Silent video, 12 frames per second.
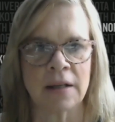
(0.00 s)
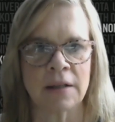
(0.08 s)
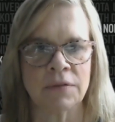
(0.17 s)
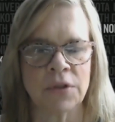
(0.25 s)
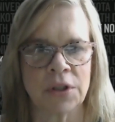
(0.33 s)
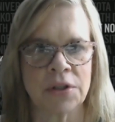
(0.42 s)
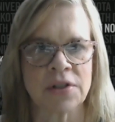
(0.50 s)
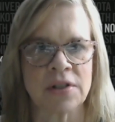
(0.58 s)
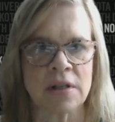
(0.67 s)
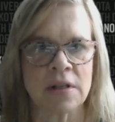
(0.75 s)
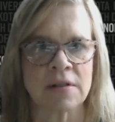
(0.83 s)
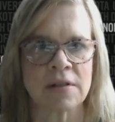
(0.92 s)
of
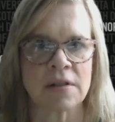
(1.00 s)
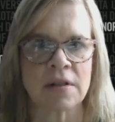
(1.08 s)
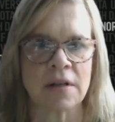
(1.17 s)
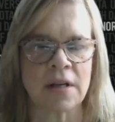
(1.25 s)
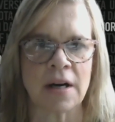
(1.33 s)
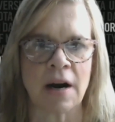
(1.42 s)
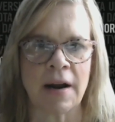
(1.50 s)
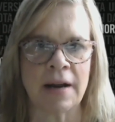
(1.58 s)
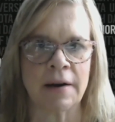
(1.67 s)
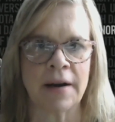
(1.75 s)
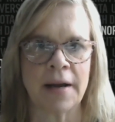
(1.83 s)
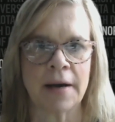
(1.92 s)
nurses in our
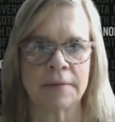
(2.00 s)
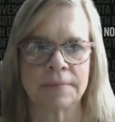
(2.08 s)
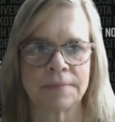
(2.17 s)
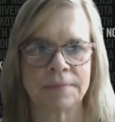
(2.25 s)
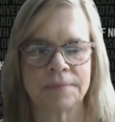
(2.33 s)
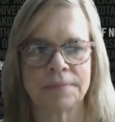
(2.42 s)
area.